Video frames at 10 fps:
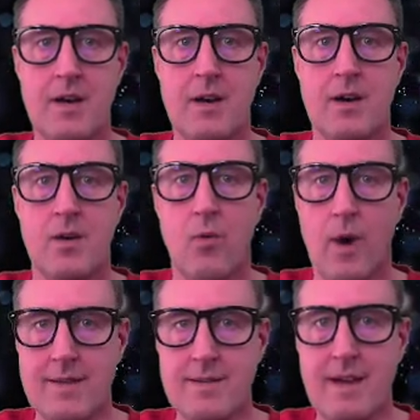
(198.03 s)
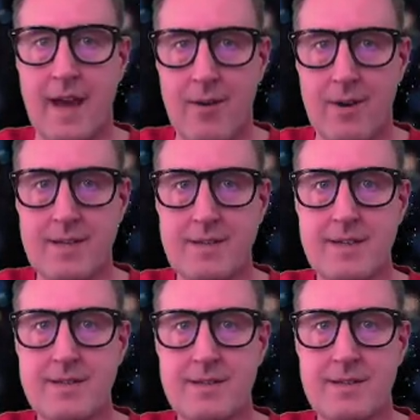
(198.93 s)
One character
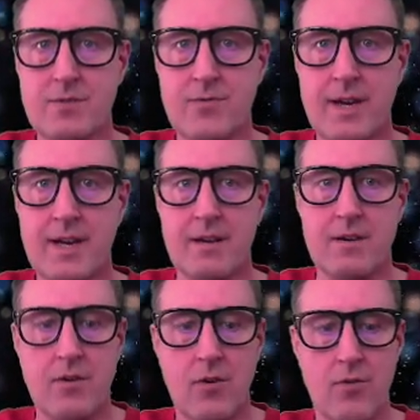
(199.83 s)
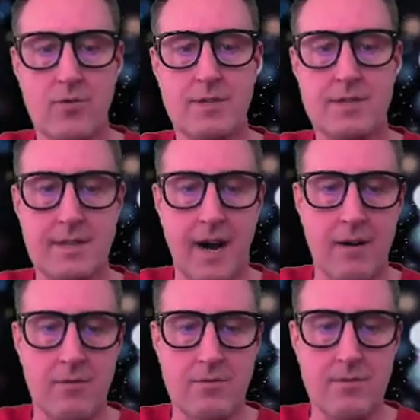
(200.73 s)
in the string goes
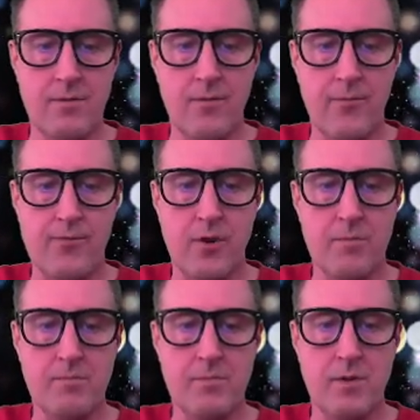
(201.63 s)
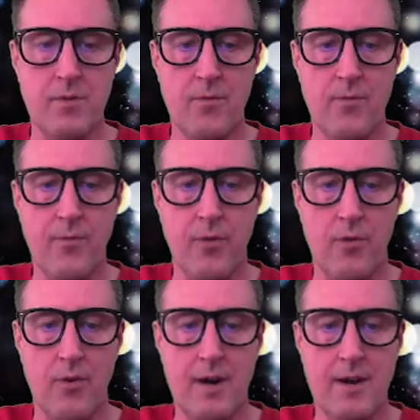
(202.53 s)
down from
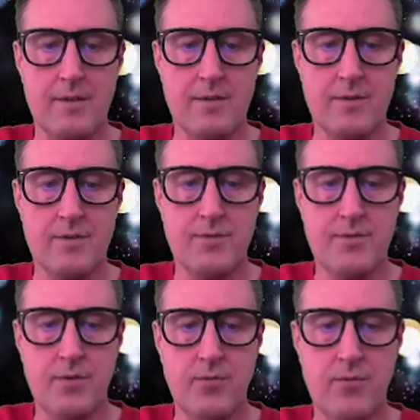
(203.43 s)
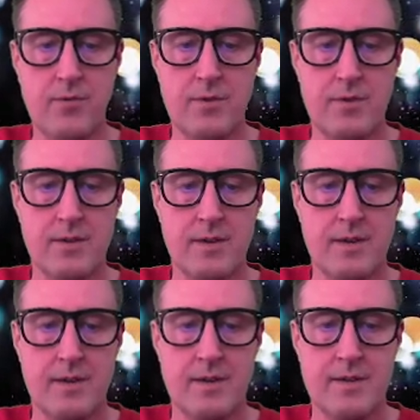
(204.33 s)
4 to
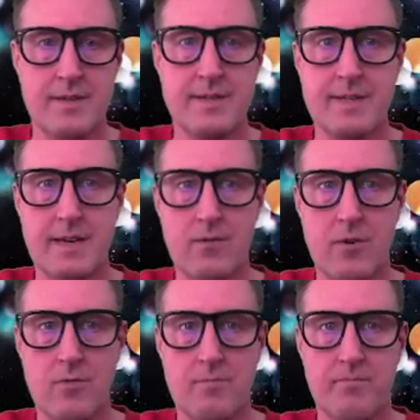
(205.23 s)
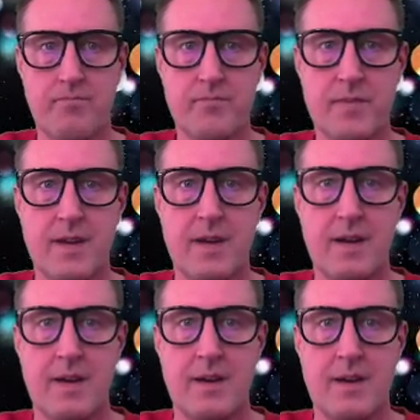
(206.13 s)
0.
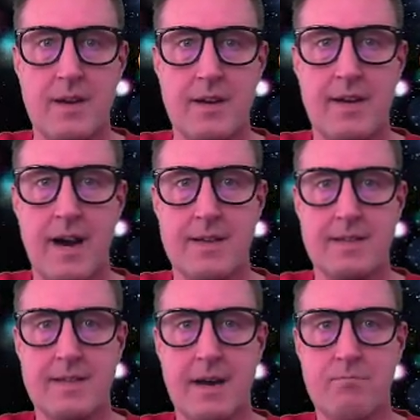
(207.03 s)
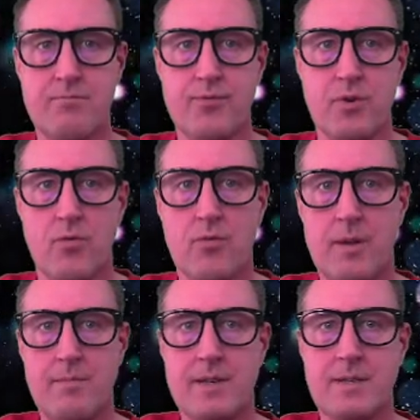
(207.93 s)
Yeah, some
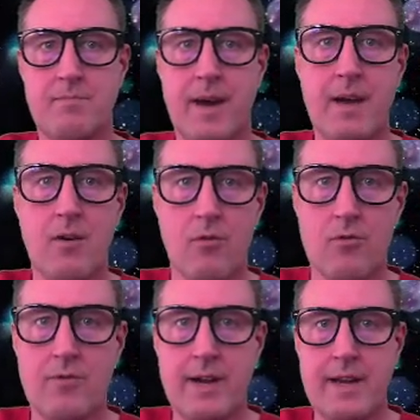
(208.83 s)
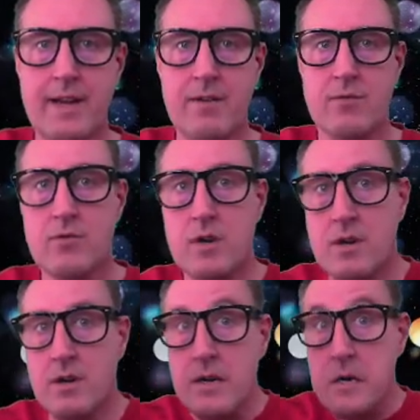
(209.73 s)
programmers may already
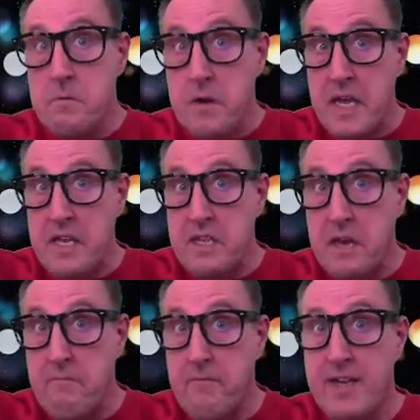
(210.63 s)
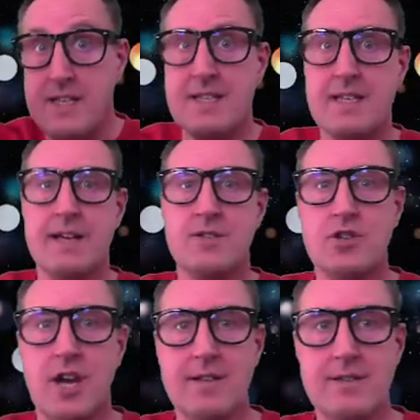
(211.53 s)
raise their fists and
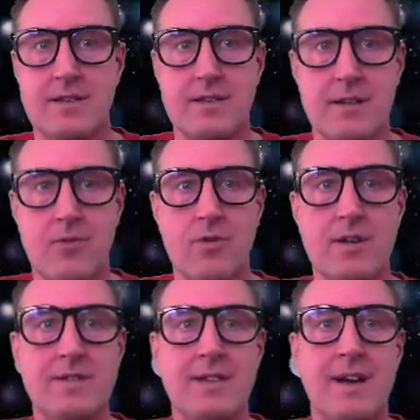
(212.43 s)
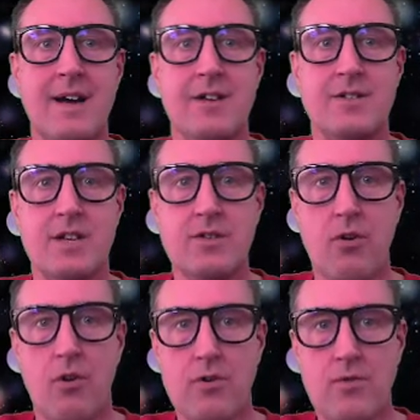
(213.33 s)
chant the slogan, "This
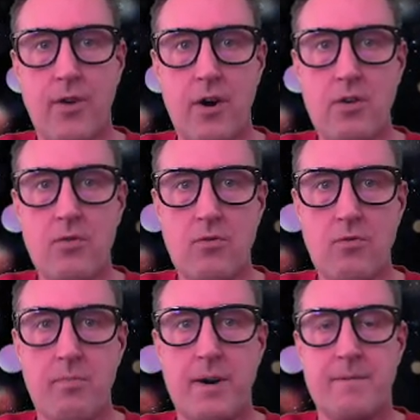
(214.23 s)
code's for a loop."